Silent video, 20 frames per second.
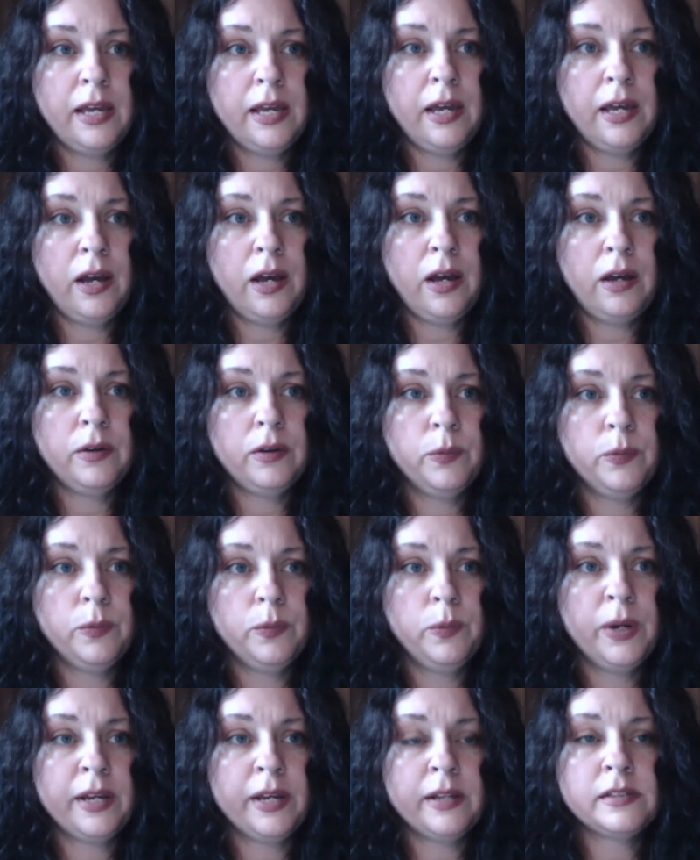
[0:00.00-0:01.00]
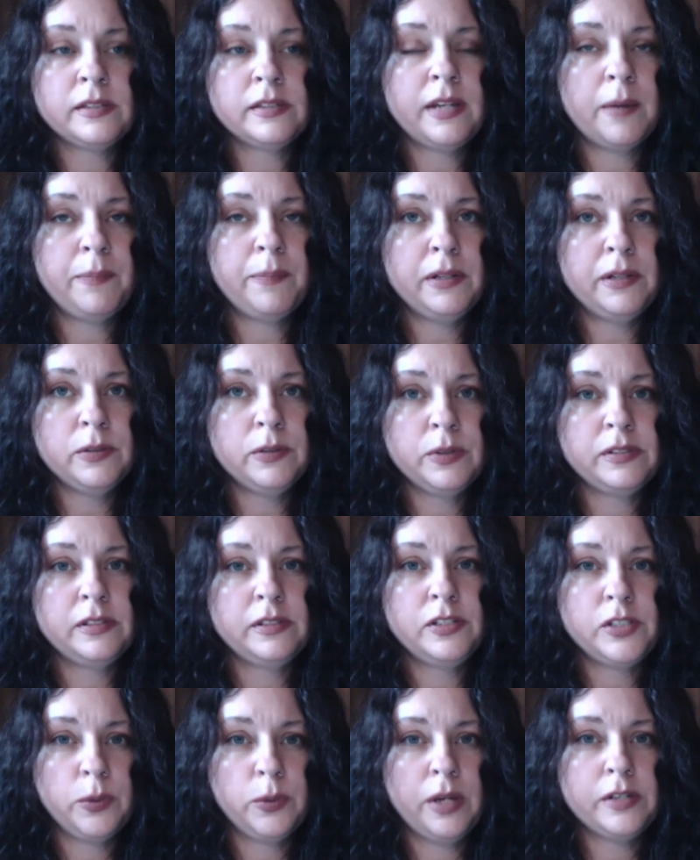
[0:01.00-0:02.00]
uh, we can step into a
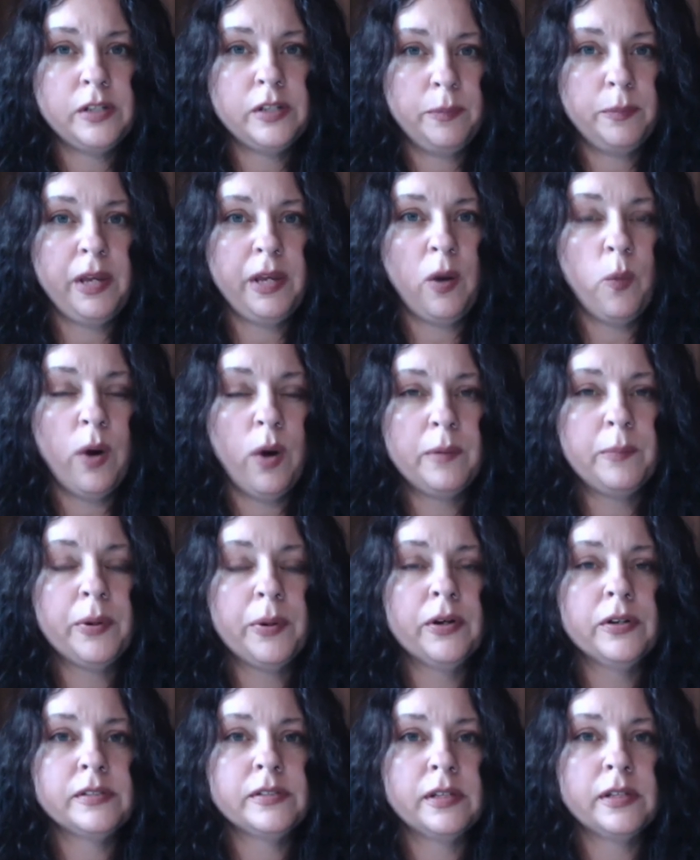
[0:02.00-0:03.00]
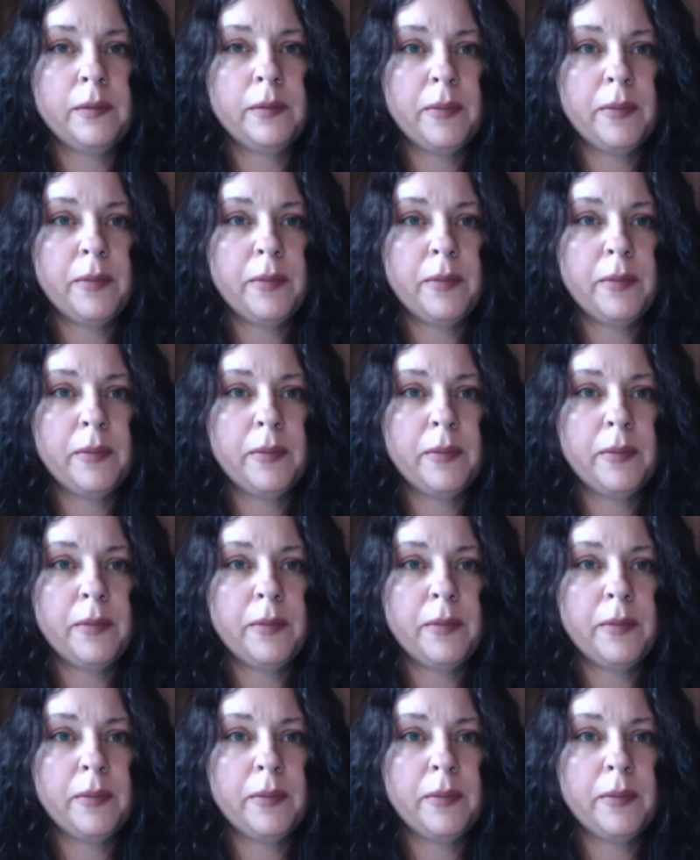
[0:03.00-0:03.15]
situation being one person.